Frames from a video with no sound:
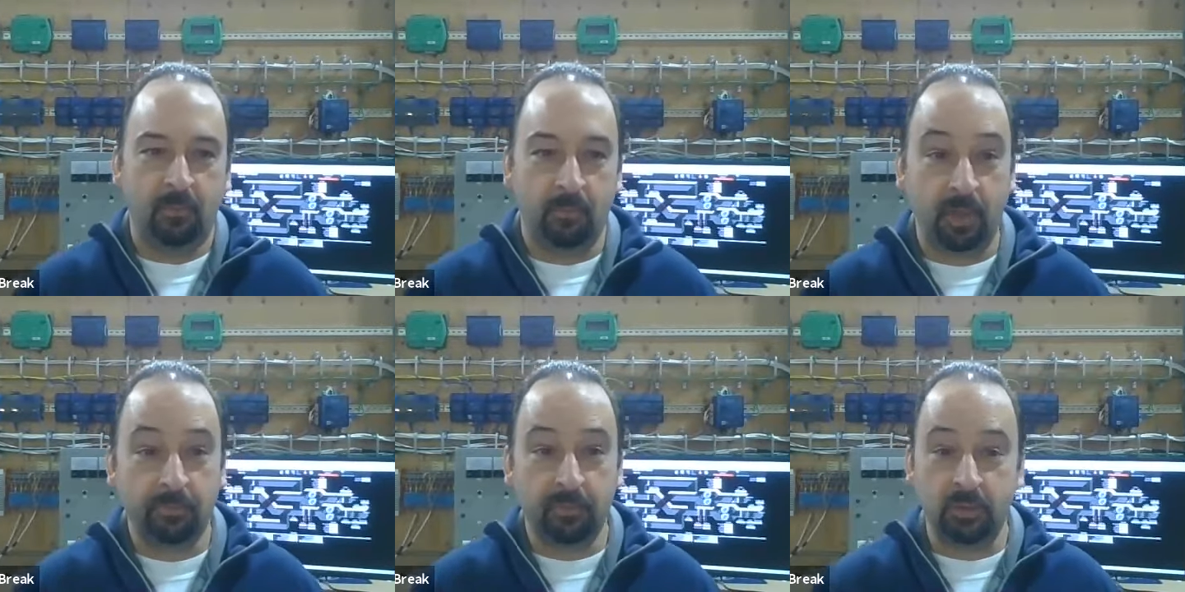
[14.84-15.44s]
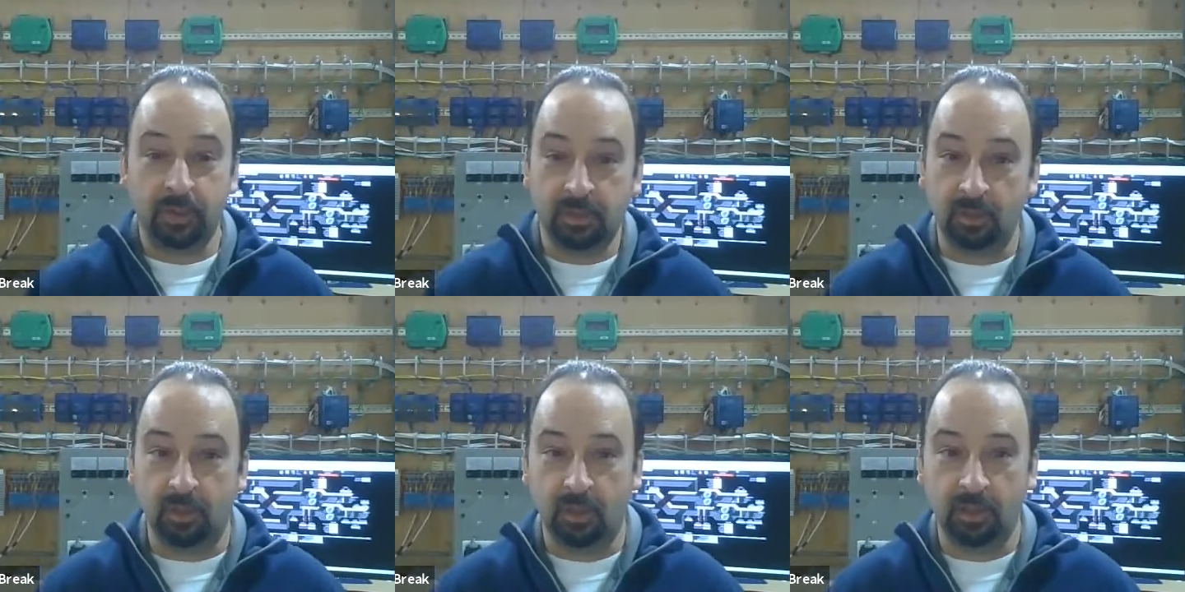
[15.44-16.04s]
My focus at
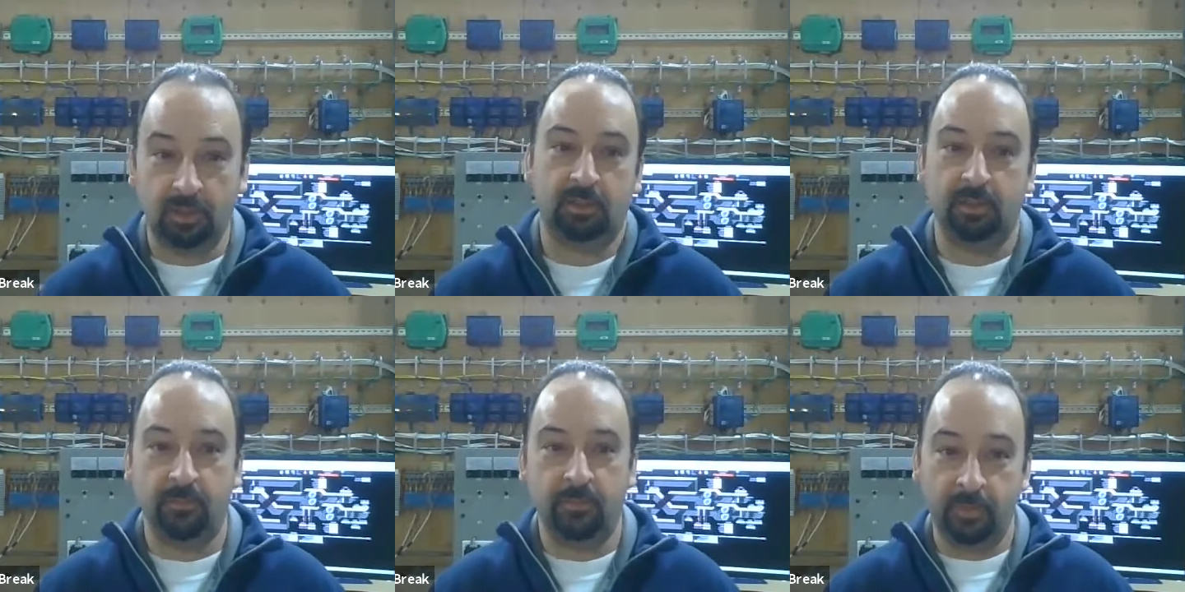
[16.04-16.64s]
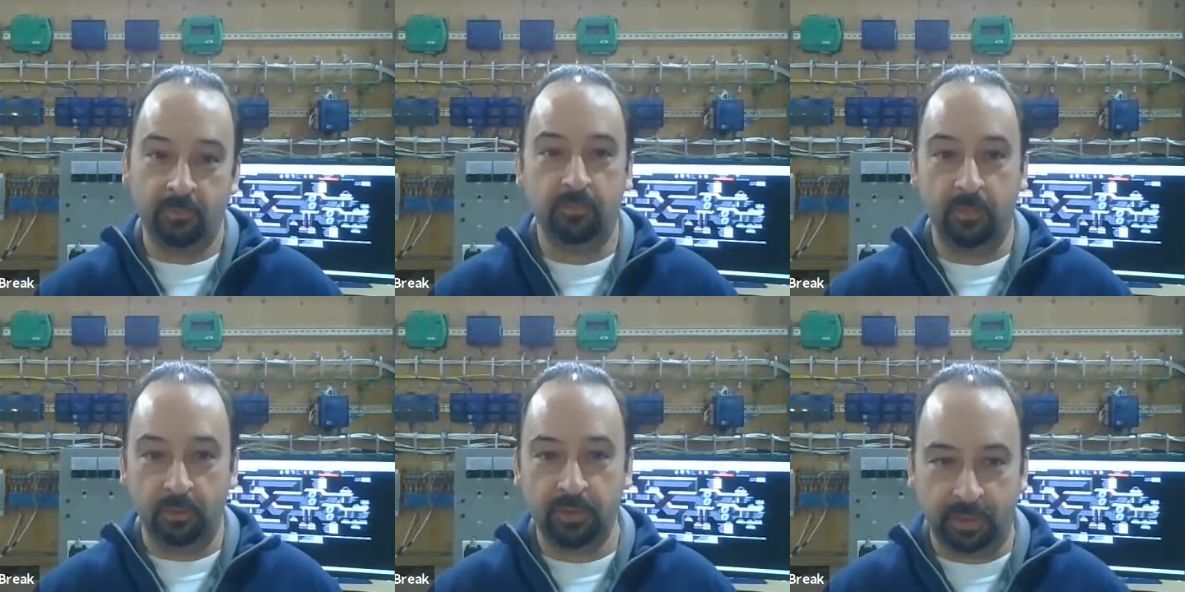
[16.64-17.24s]
Long
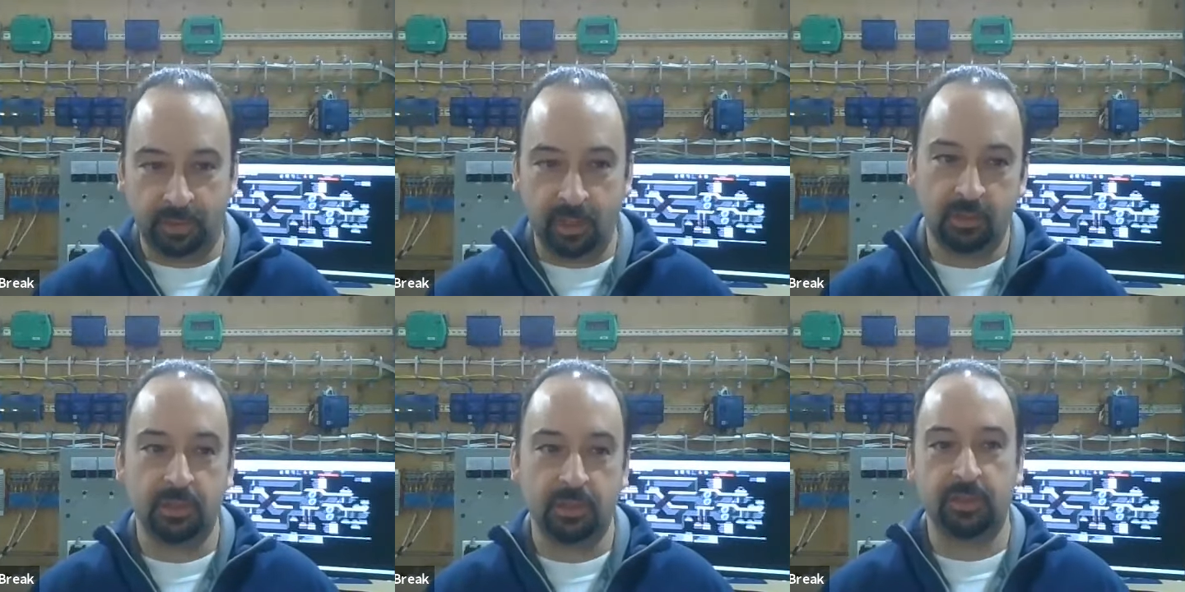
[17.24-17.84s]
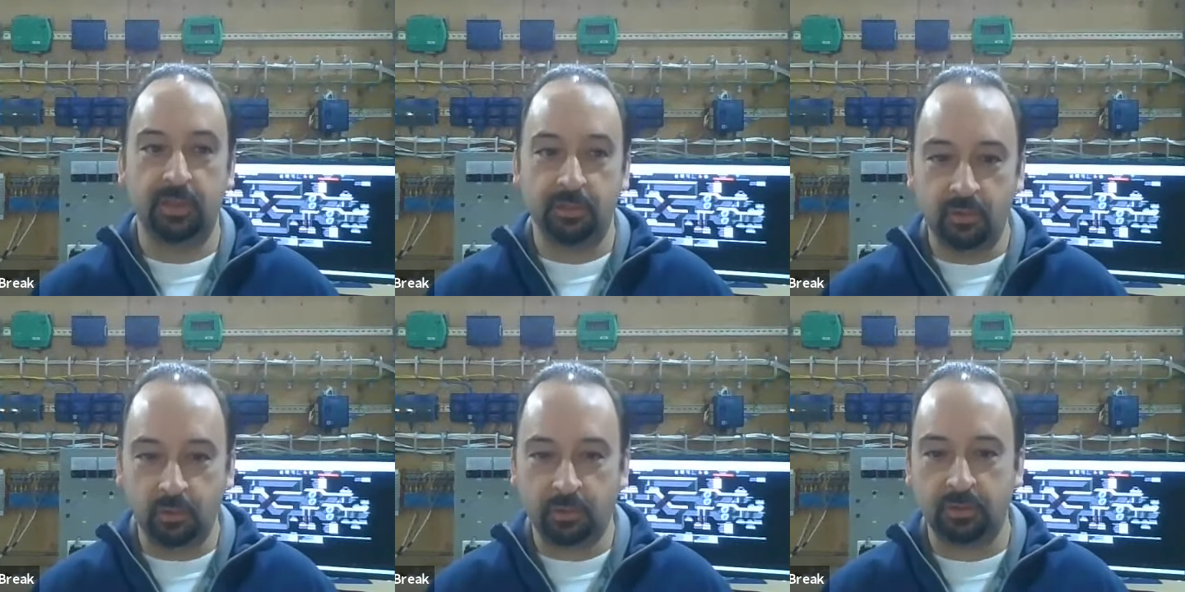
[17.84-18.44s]
Building Technologies is
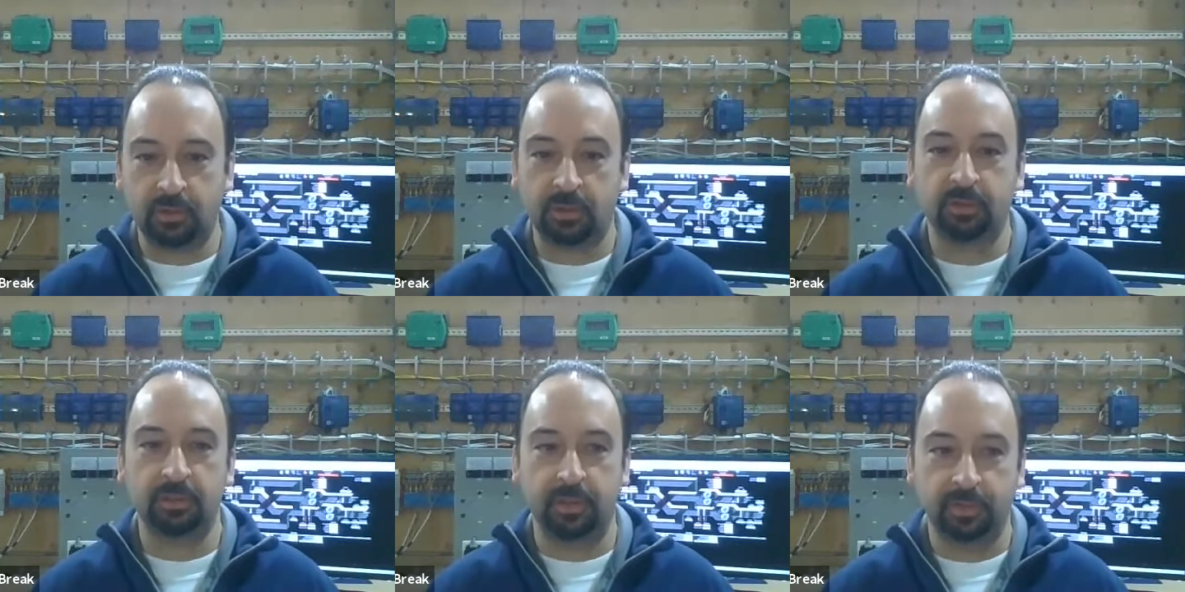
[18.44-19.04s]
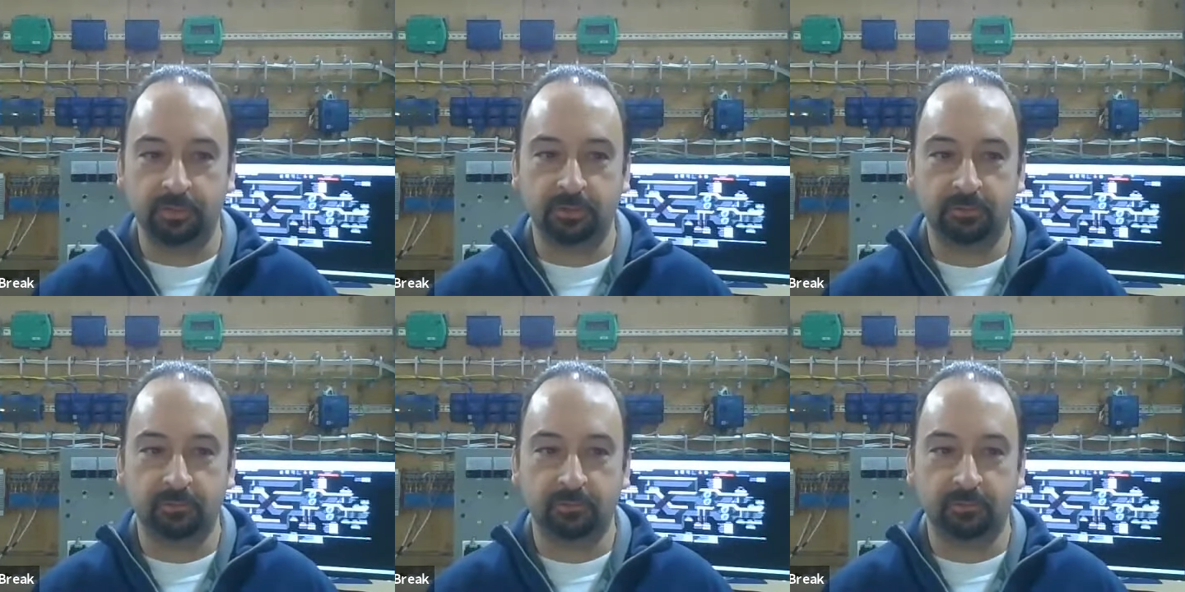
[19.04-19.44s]
new construction sales